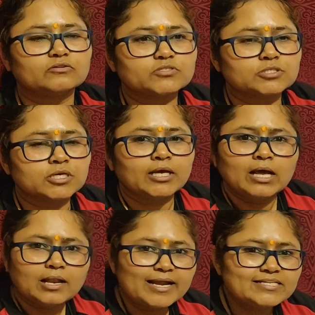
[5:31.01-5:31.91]
Let's
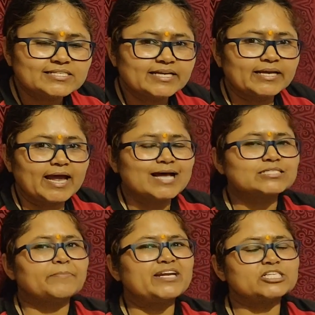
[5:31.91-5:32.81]
say as a
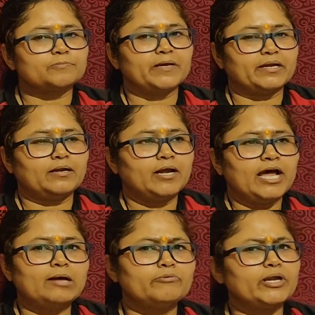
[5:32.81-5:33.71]
batsman, I'm ready
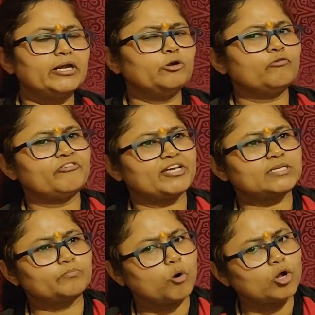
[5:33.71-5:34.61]
to face a ball in
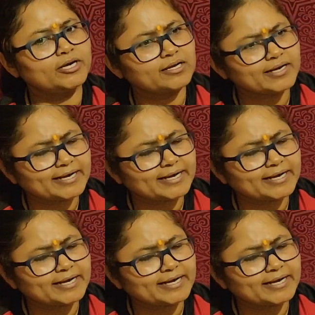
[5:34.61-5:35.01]
cricket.